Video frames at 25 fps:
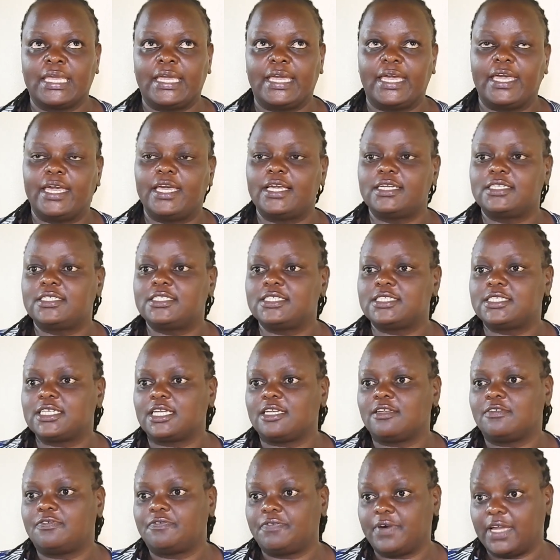head teacher
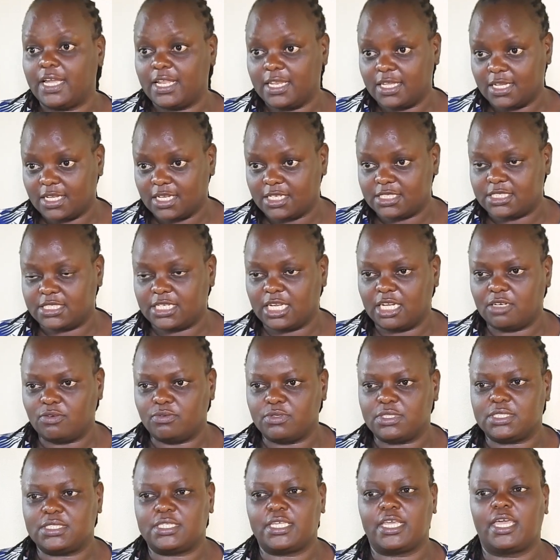defiling a child,
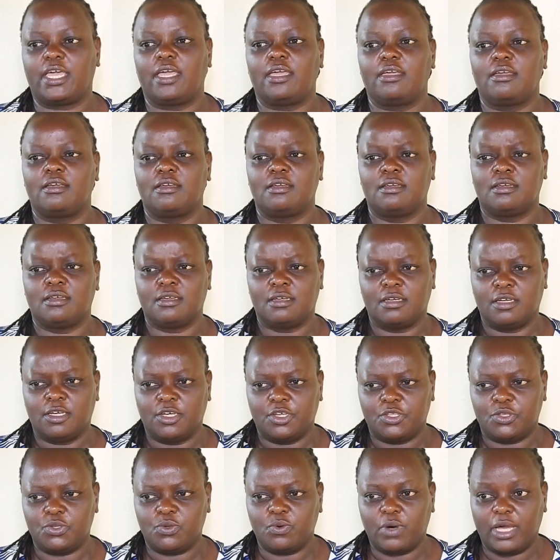we say,
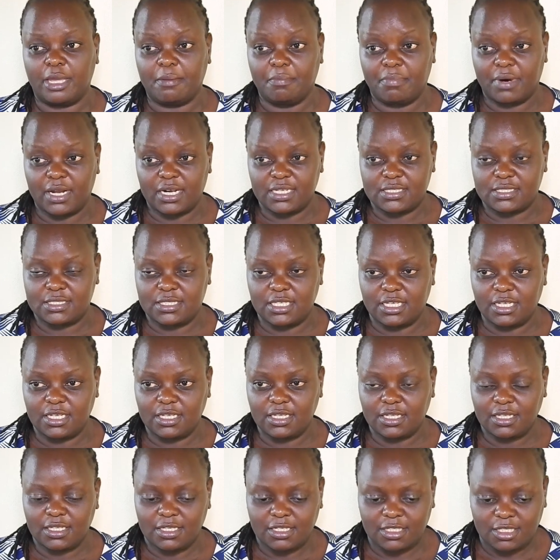you are
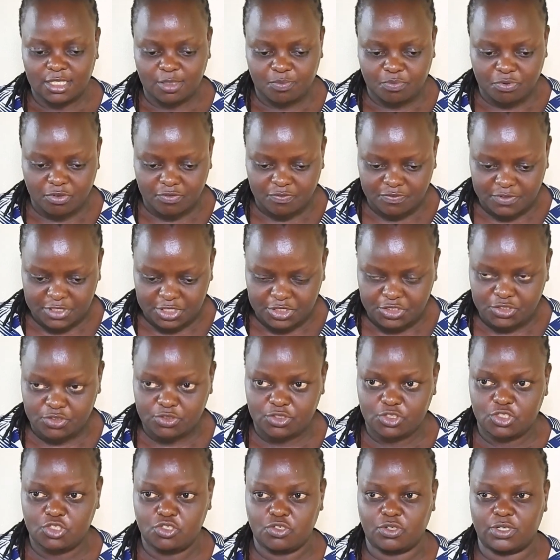embarrassing the
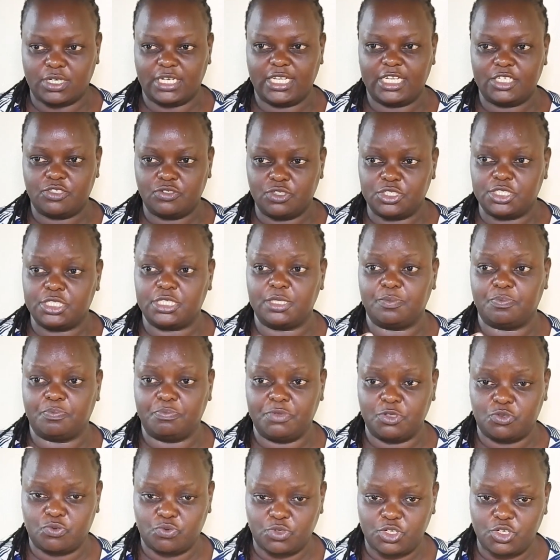profession. Your relationship
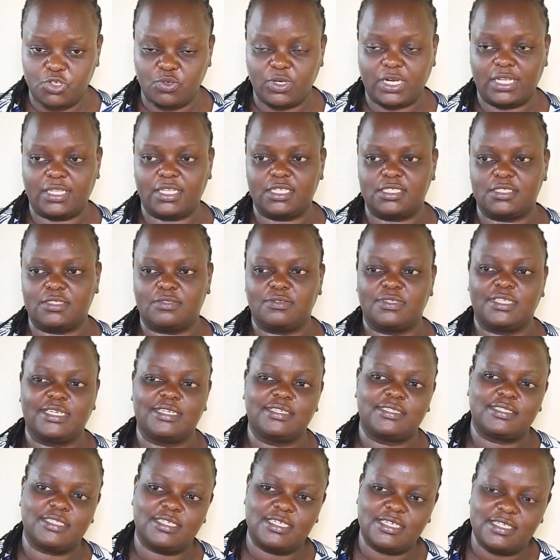between you and the
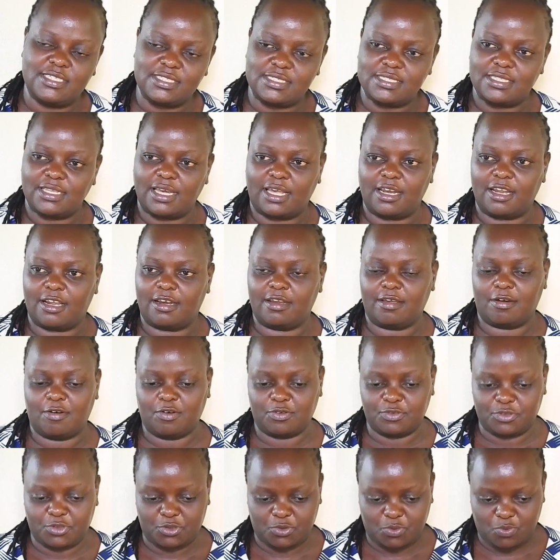student is an
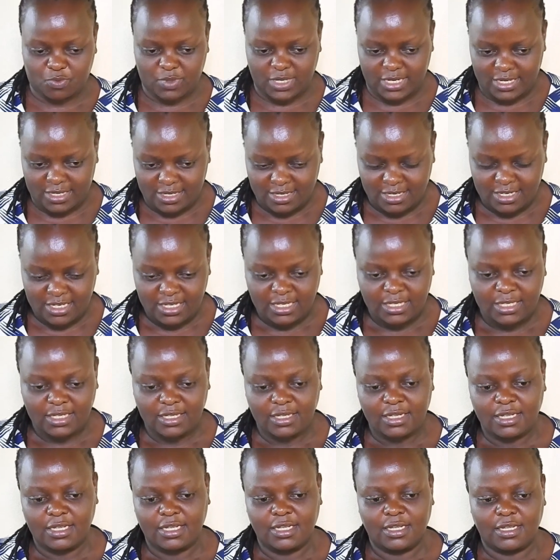unhealthy one.
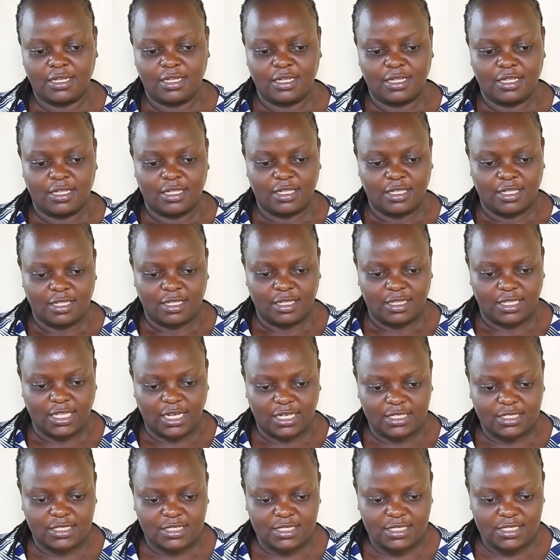
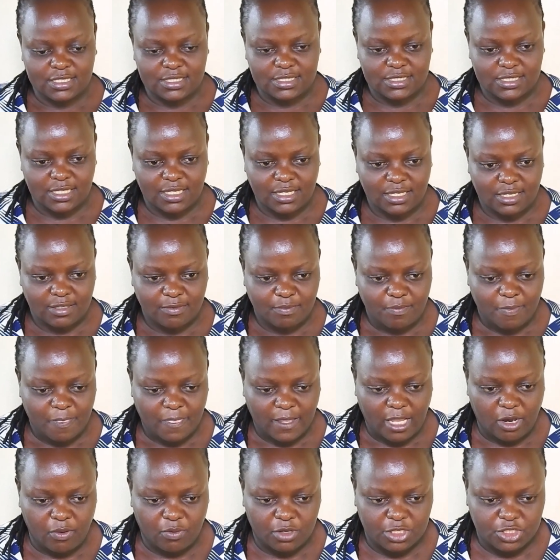That is
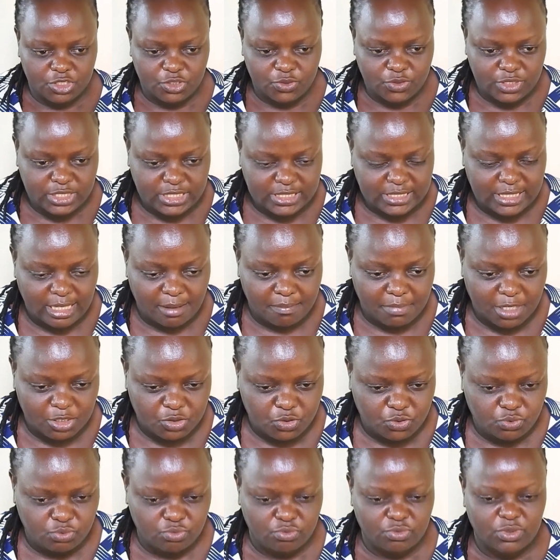our duty
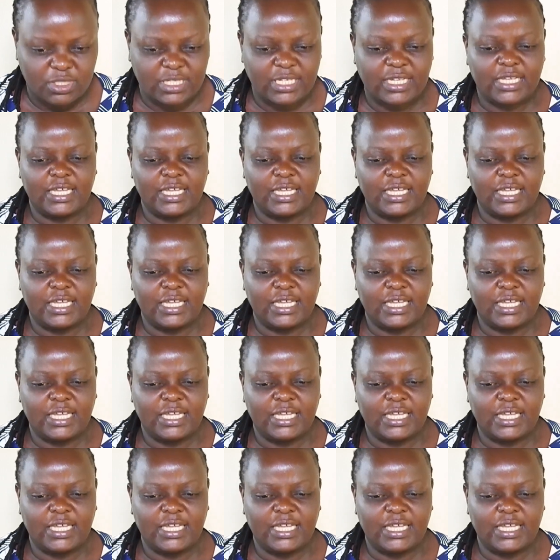number 2.